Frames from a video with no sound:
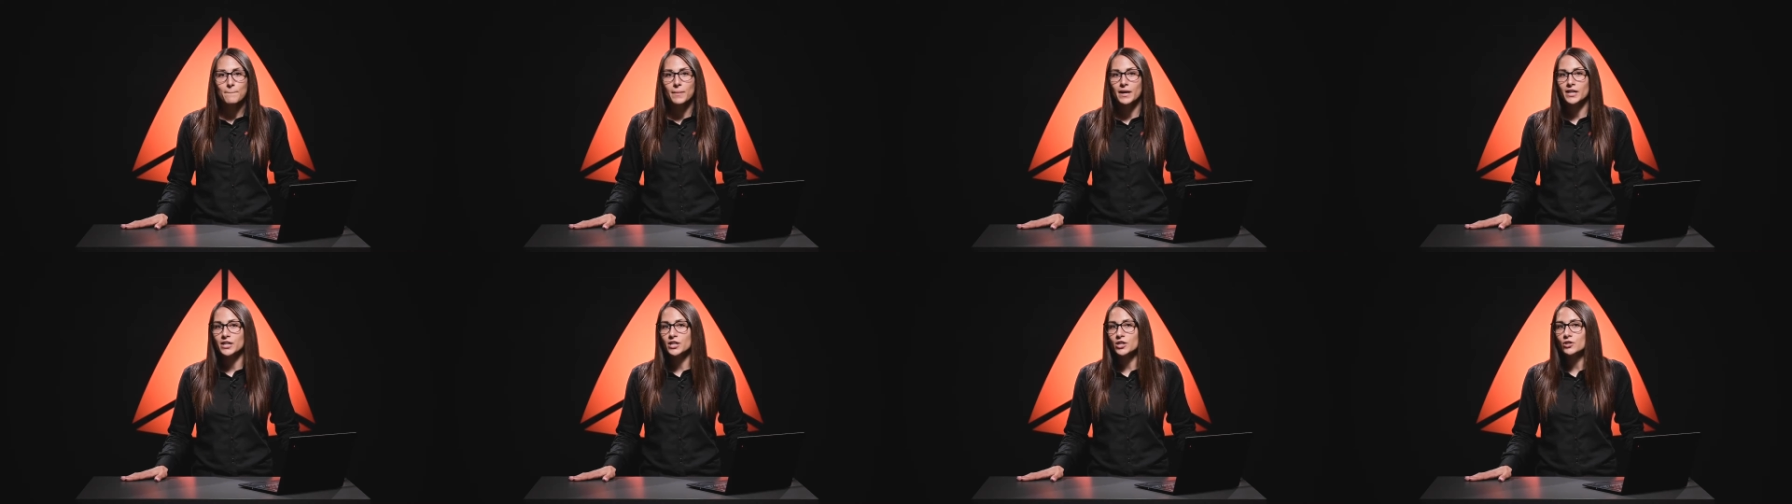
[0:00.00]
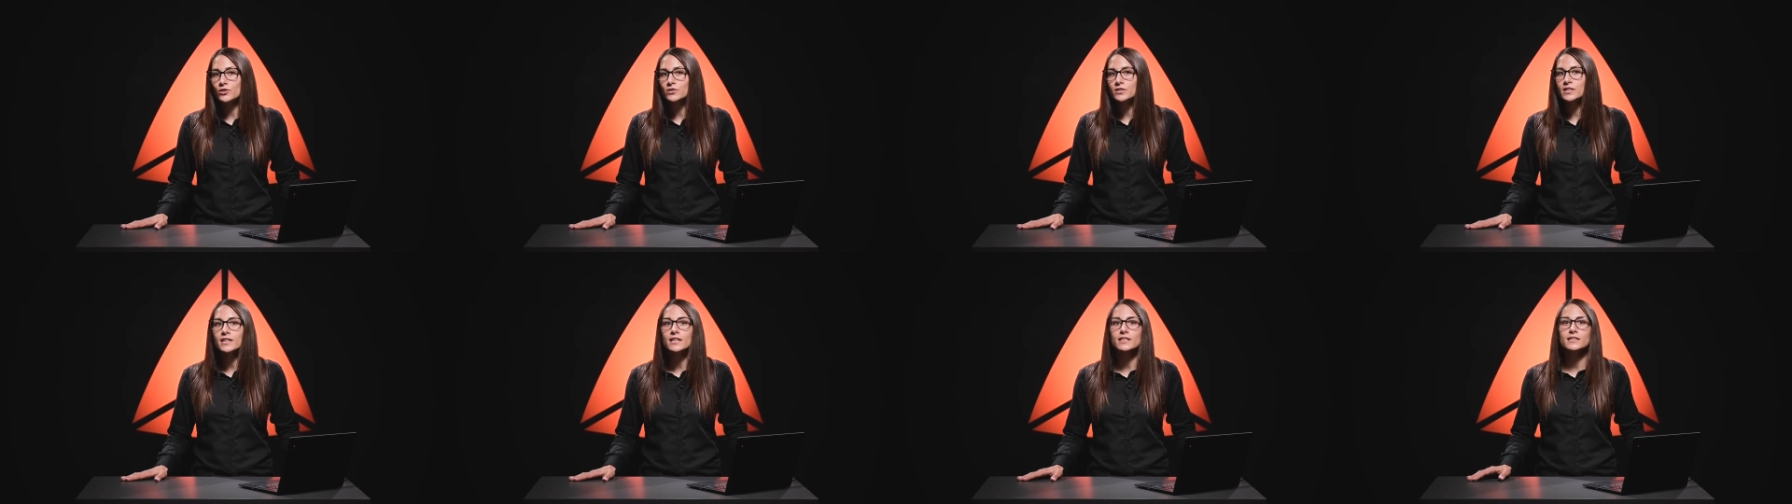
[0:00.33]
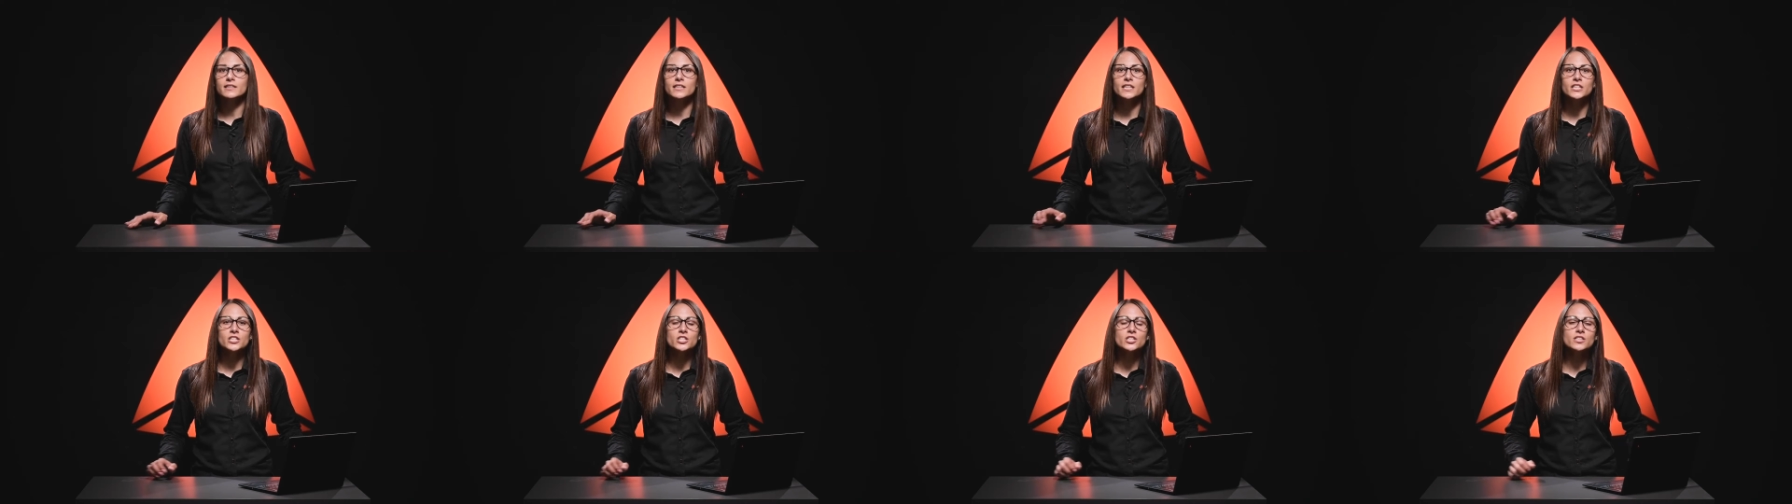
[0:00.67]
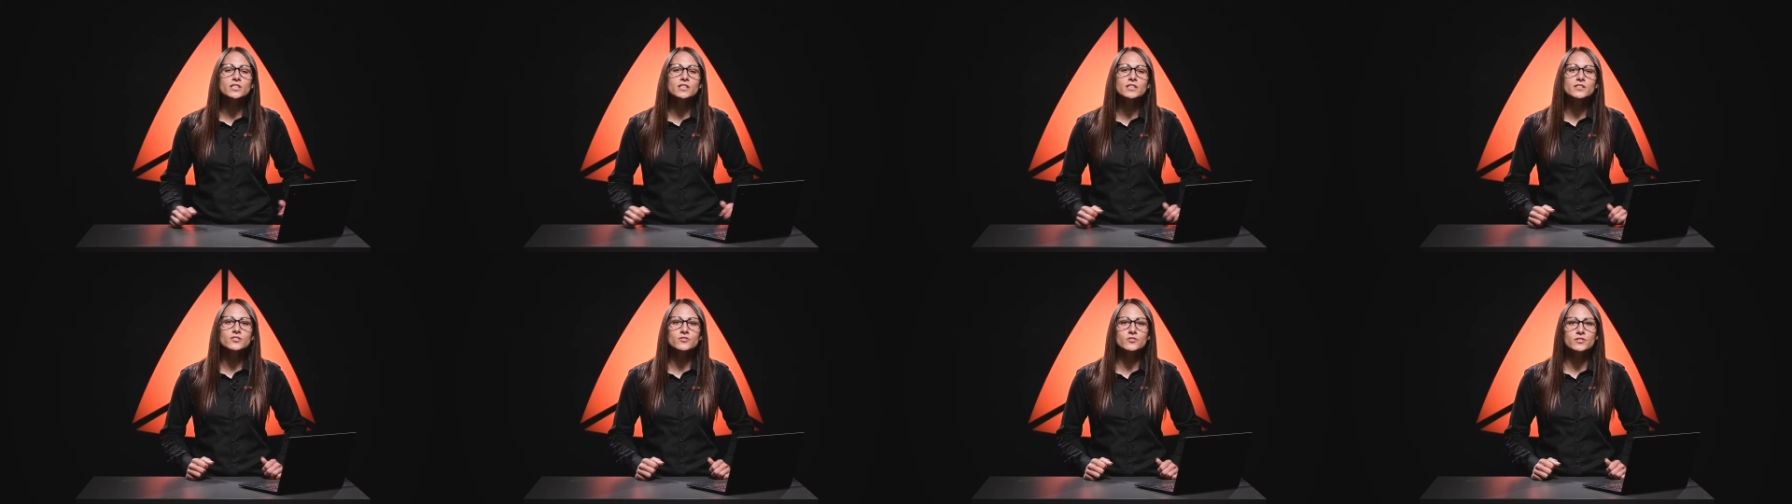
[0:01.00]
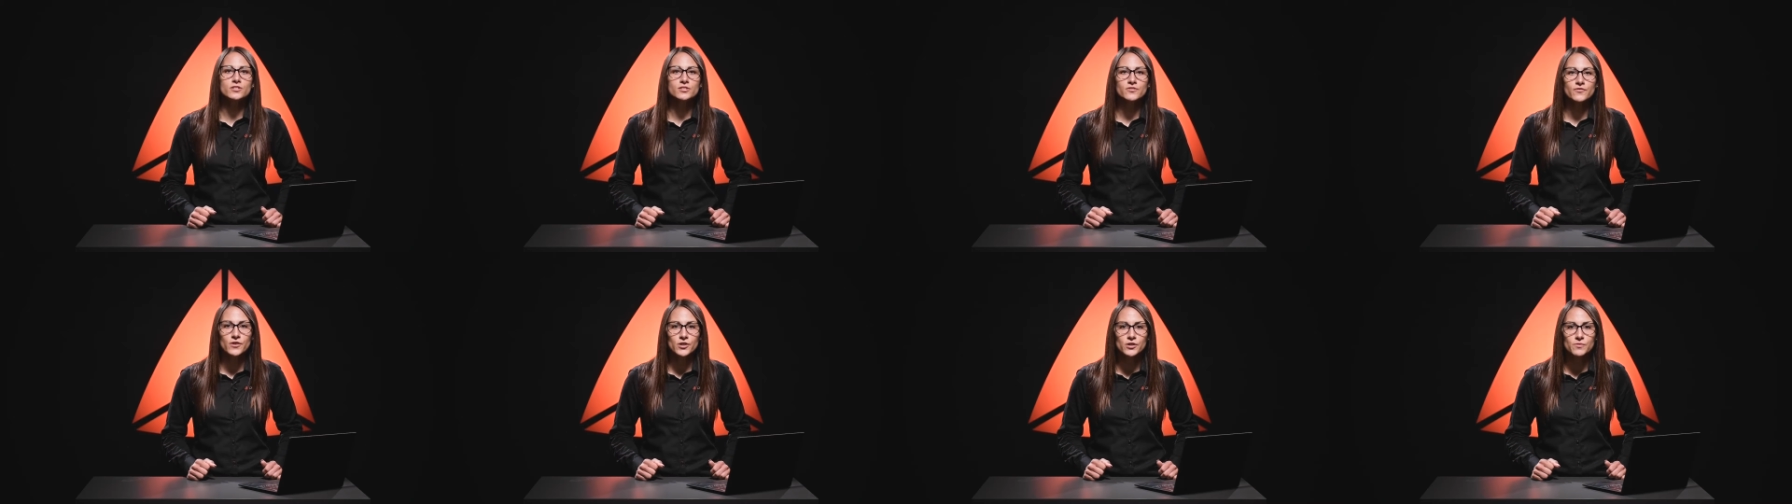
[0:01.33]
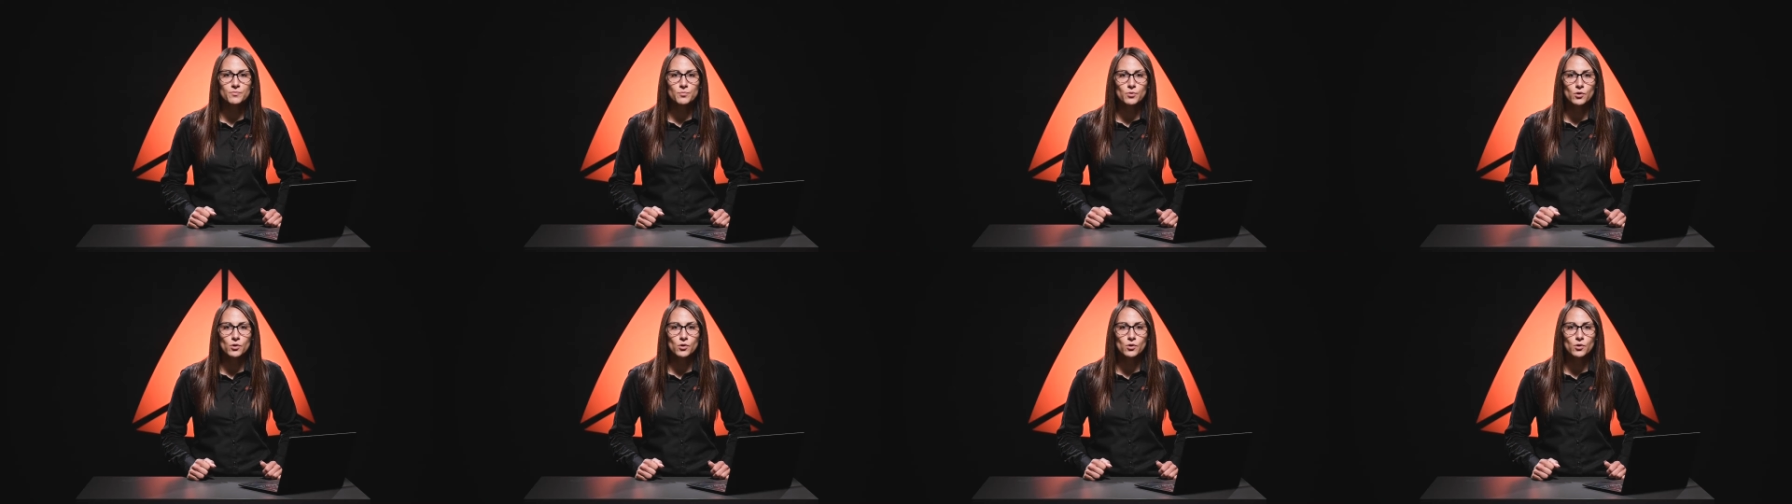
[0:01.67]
by using a digital transfer